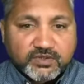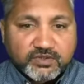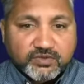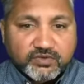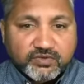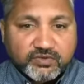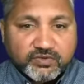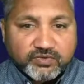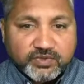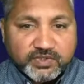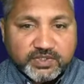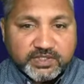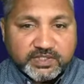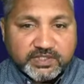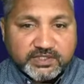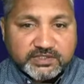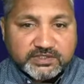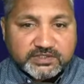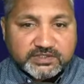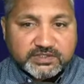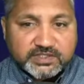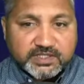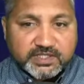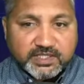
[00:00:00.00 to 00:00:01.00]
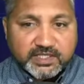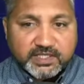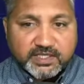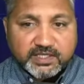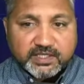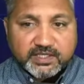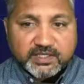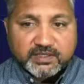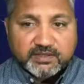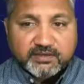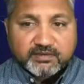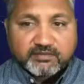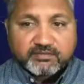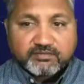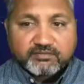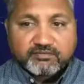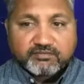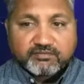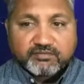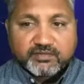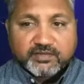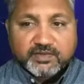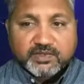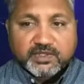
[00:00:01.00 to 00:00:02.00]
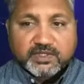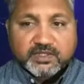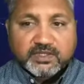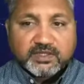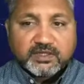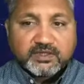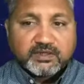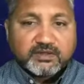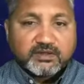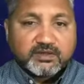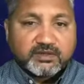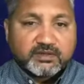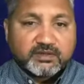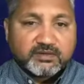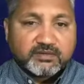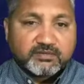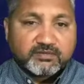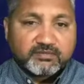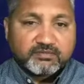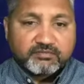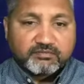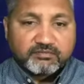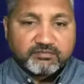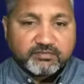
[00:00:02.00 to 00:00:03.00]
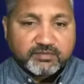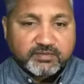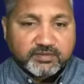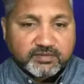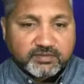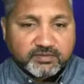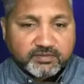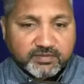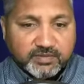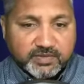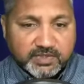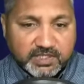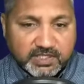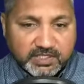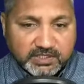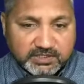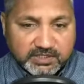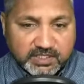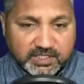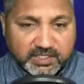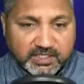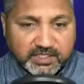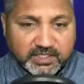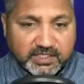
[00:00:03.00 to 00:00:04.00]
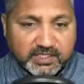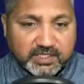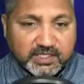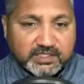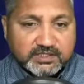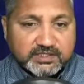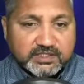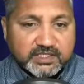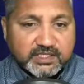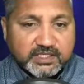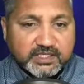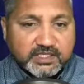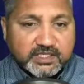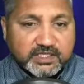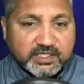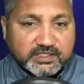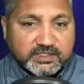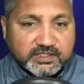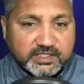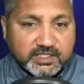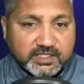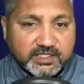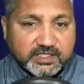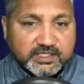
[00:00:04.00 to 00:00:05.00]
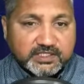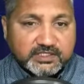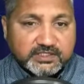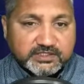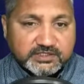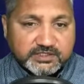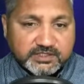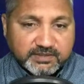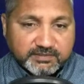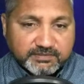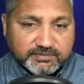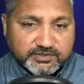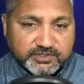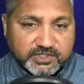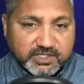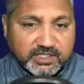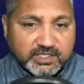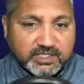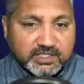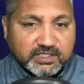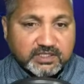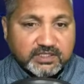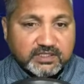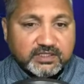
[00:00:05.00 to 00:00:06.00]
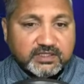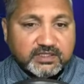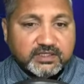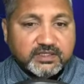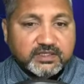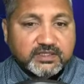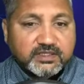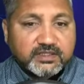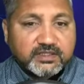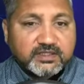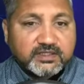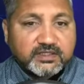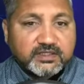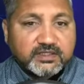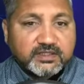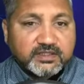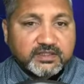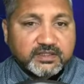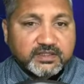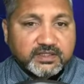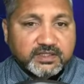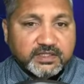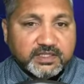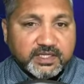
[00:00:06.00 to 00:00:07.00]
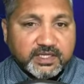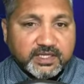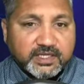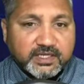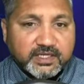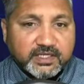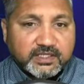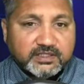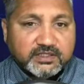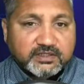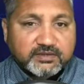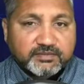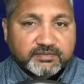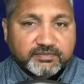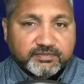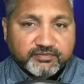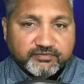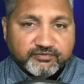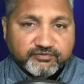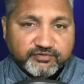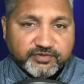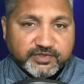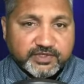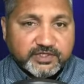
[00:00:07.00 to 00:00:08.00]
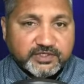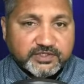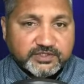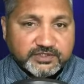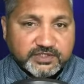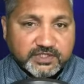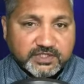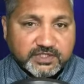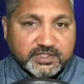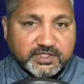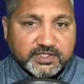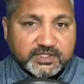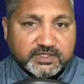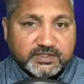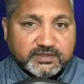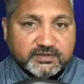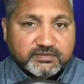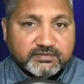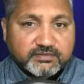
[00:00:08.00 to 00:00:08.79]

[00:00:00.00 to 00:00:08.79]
who is a uh, Katani, Adani, Katani, Samsani, and other figures are there.